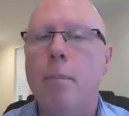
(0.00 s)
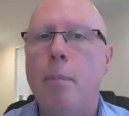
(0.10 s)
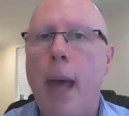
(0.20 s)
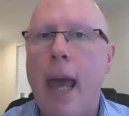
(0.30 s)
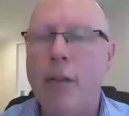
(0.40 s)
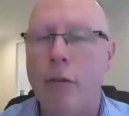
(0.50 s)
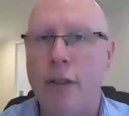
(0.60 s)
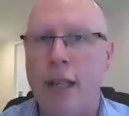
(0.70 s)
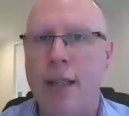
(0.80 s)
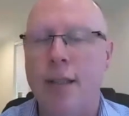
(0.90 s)

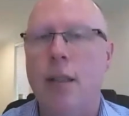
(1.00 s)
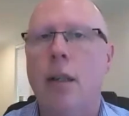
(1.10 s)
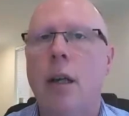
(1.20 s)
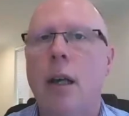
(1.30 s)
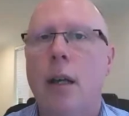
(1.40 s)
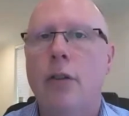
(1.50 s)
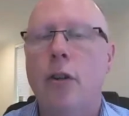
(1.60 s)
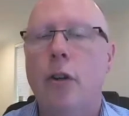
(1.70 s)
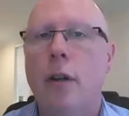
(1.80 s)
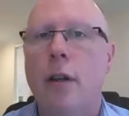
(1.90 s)
penalties
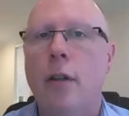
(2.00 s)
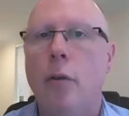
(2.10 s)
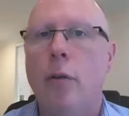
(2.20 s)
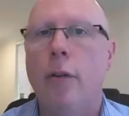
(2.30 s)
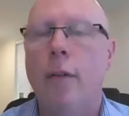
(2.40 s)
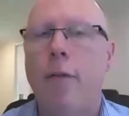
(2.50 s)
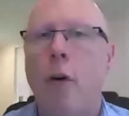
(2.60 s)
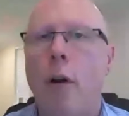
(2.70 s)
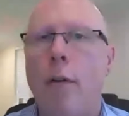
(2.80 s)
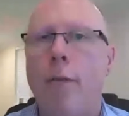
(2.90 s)
to
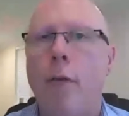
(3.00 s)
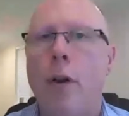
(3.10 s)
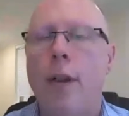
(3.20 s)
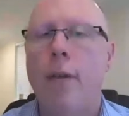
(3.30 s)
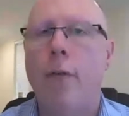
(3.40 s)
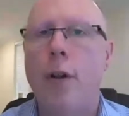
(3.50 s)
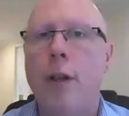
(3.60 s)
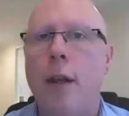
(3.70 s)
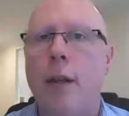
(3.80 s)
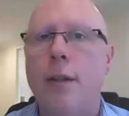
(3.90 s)
for
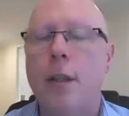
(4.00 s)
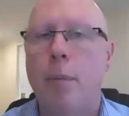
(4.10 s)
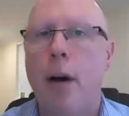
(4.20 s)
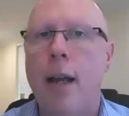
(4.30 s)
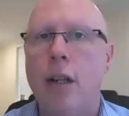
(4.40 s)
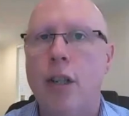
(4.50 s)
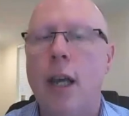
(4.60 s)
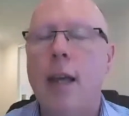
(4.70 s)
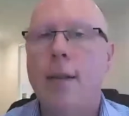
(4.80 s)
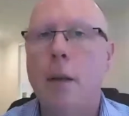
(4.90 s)
the suppliers
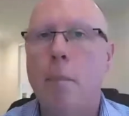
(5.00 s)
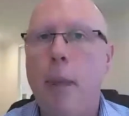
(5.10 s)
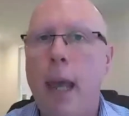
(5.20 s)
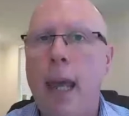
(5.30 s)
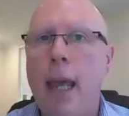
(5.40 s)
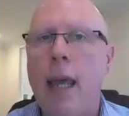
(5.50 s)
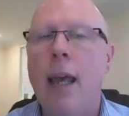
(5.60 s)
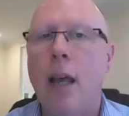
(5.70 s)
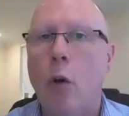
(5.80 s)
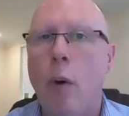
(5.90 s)
to pay
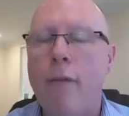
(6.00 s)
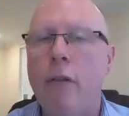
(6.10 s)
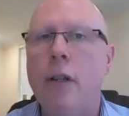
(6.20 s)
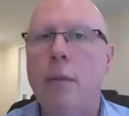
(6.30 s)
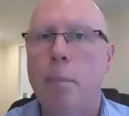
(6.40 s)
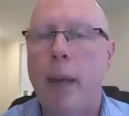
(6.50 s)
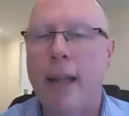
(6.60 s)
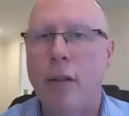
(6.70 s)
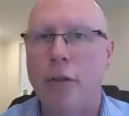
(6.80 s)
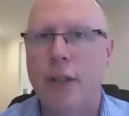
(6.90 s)
equivalent
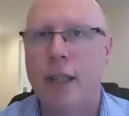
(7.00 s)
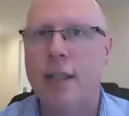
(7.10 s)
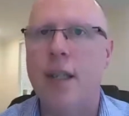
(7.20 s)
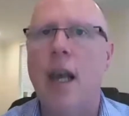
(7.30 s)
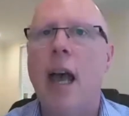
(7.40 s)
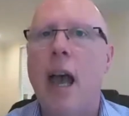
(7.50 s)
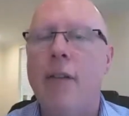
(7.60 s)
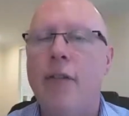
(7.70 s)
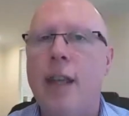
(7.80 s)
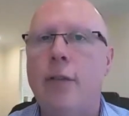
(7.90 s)
penalties
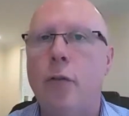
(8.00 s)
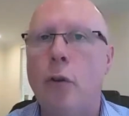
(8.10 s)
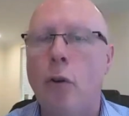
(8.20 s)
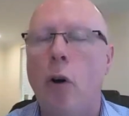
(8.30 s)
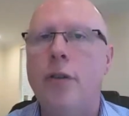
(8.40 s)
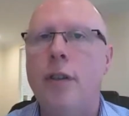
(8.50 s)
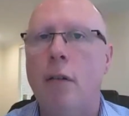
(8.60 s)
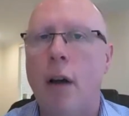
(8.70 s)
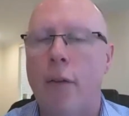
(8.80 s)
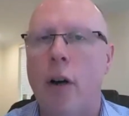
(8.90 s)
if they do not
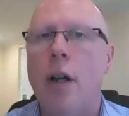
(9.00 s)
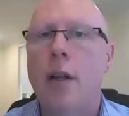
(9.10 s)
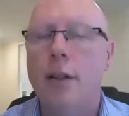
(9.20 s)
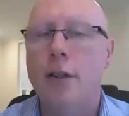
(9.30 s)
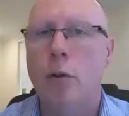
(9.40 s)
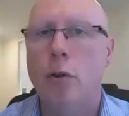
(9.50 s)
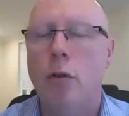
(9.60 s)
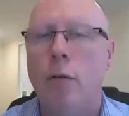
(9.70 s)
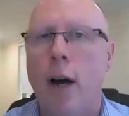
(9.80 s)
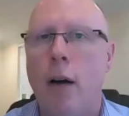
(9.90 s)
deliver the
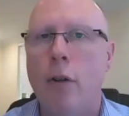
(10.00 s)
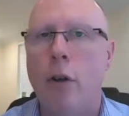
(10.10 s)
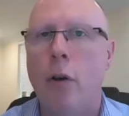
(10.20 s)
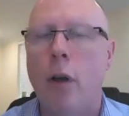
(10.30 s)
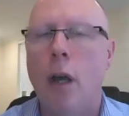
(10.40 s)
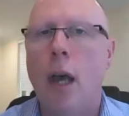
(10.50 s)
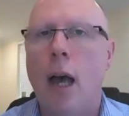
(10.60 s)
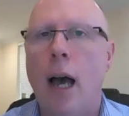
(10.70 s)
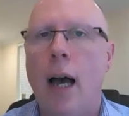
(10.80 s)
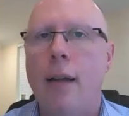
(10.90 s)
social value.
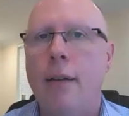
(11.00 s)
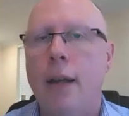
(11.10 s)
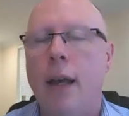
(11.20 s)
And